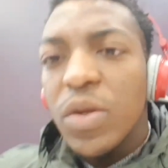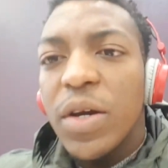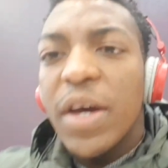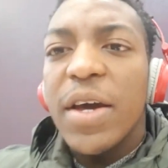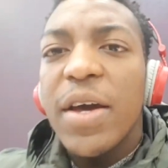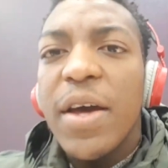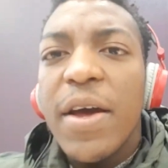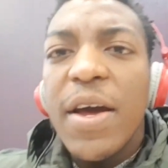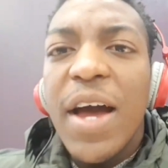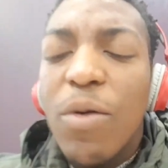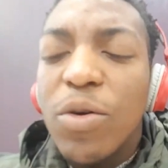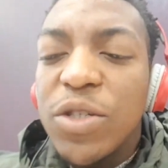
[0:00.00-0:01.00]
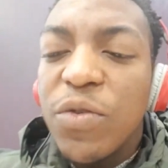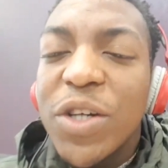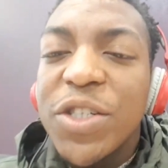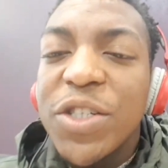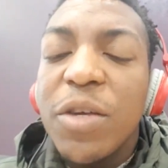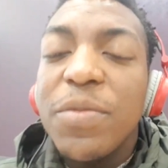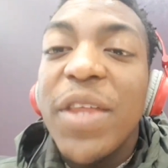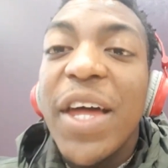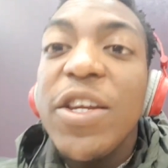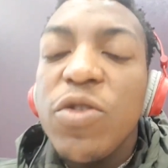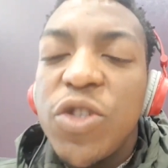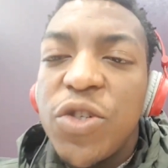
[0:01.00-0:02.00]
Okay. And once you question them,
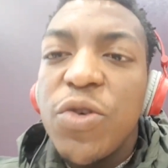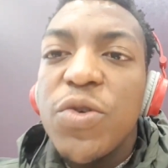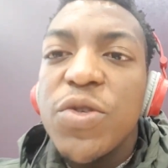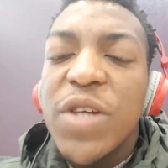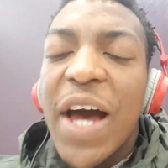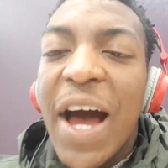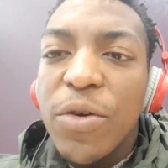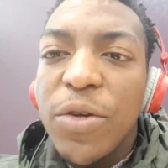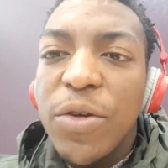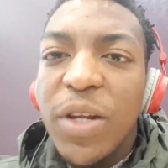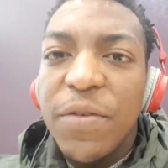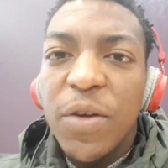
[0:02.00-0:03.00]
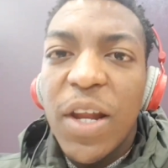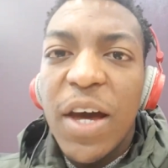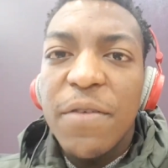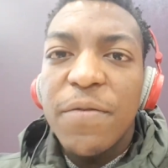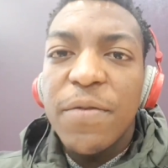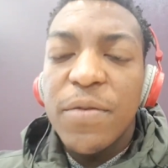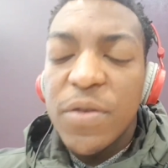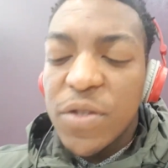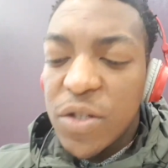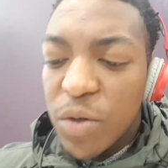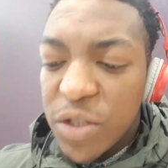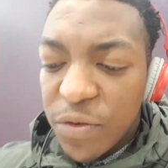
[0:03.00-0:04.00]
then you choose how you live your life.
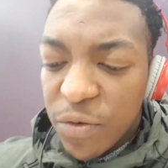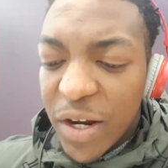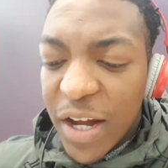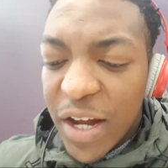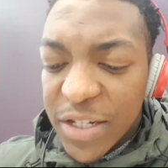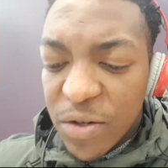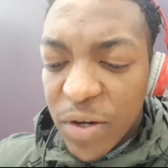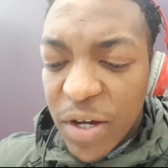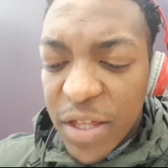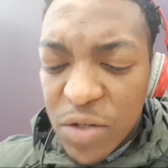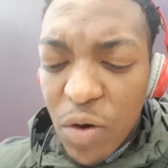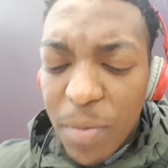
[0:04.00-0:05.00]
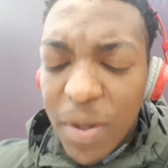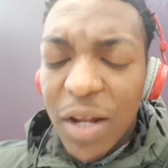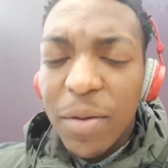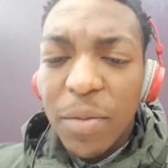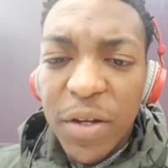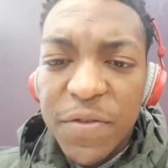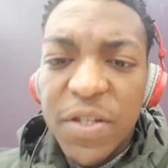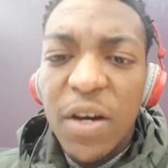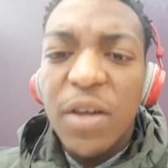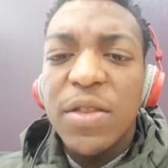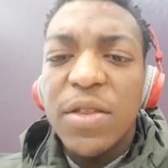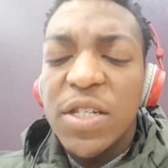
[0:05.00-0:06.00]
So once you've realized, okay, these are what my limiting beliefs
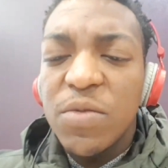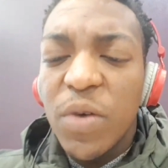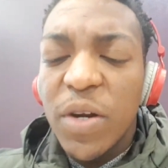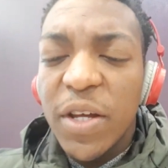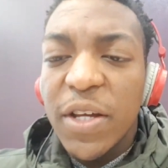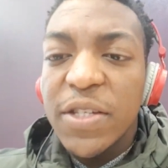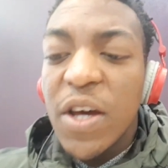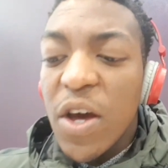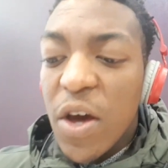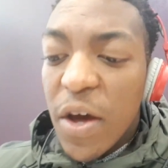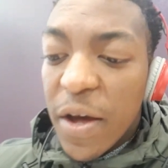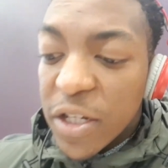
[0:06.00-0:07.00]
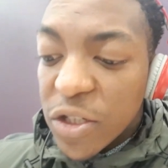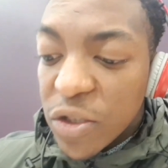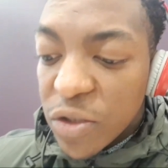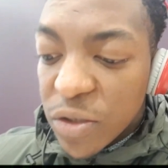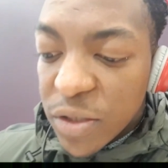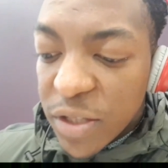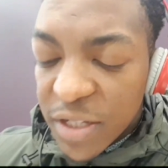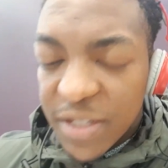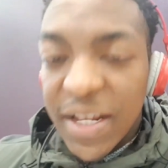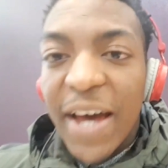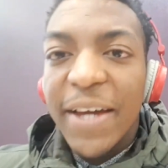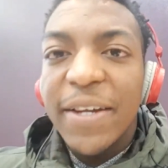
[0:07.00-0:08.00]
are, this is what it is,
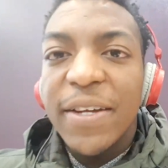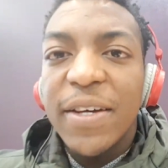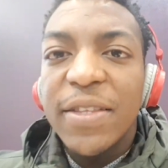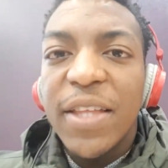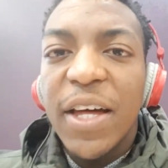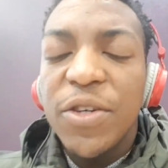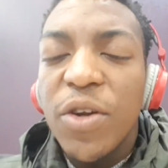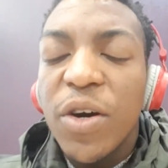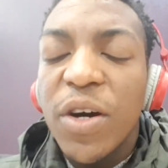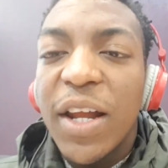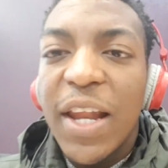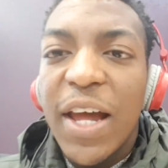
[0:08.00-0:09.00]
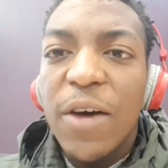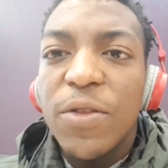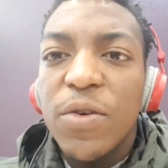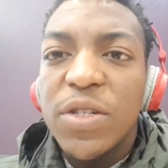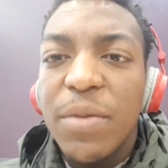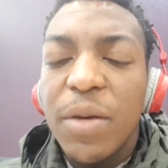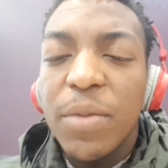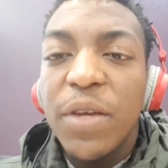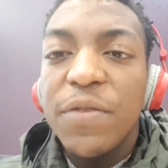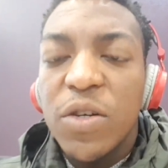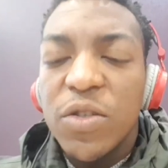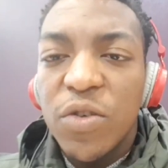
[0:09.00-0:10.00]
decide that you're not going to allow those limiting
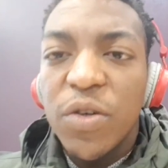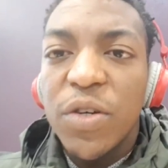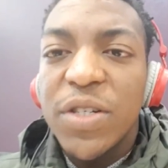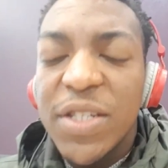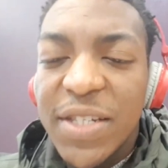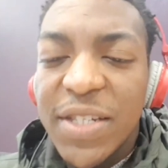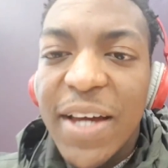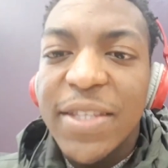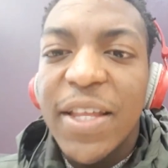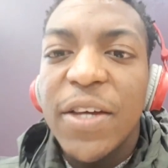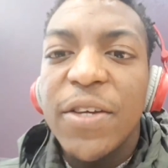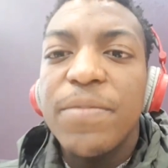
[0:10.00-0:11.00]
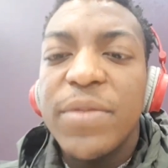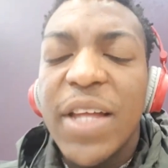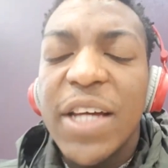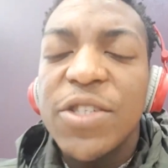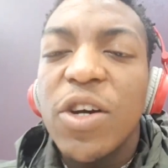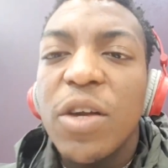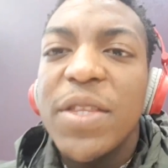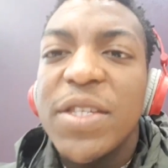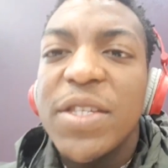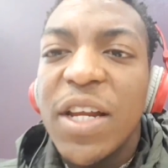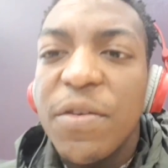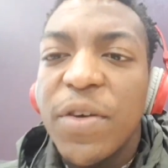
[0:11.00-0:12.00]
beliefs to control you. Decide that that's not going to be the
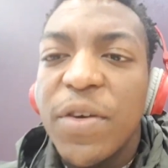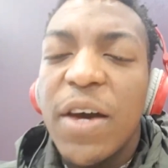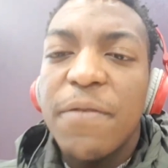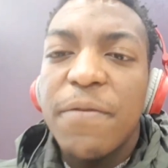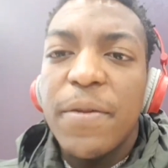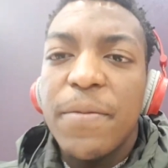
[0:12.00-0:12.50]
standard for your life.